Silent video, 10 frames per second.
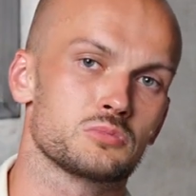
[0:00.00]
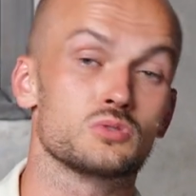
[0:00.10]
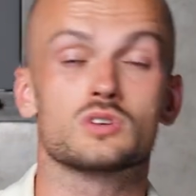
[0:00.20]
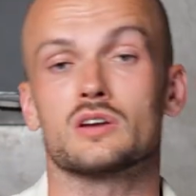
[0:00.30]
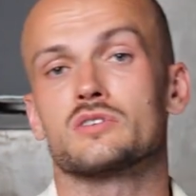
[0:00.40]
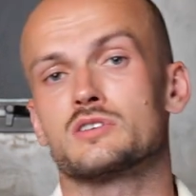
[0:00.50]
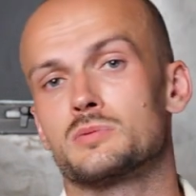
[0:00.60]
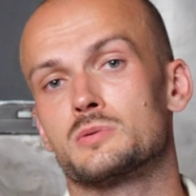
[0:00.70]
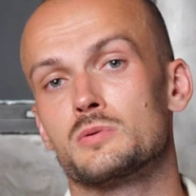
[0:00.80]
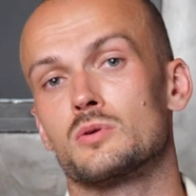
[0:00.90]
but you cannot
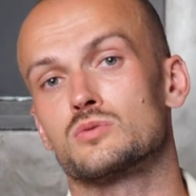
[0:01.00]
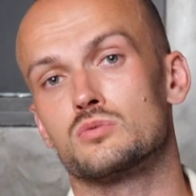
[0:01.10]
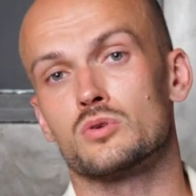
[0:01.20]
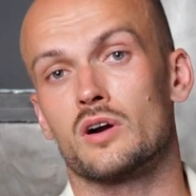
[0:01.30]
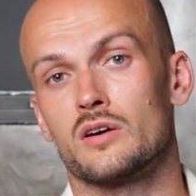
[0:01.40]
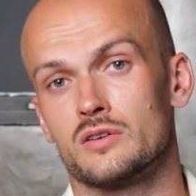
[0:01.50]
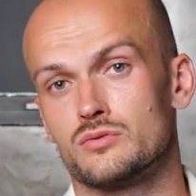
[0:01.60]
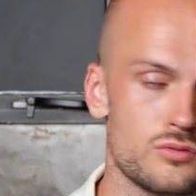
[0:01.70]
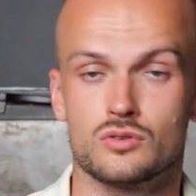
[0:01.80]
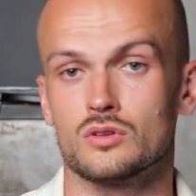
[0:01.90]
expect people to work hard
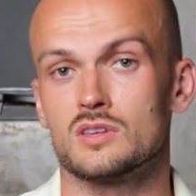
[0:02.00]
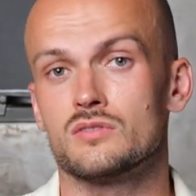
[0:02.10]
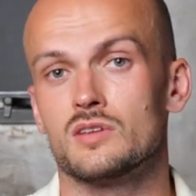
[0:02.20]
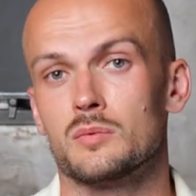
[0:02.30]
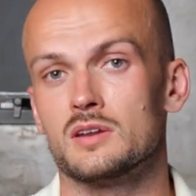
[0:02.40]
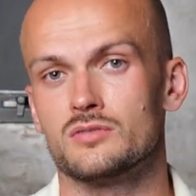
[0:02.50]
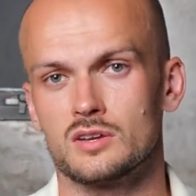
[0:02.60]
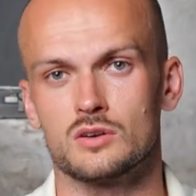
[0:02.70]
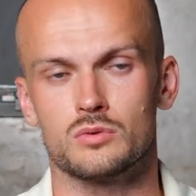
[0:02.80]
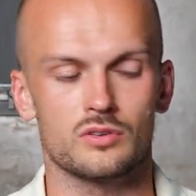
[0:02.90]
if you don't give them
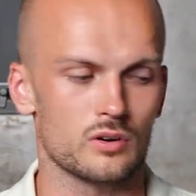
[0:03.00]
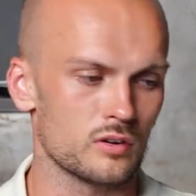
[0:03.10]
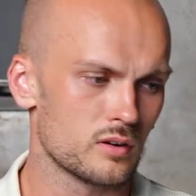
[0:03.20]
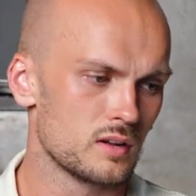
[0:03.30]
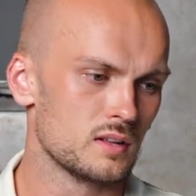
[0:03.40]
anything in return.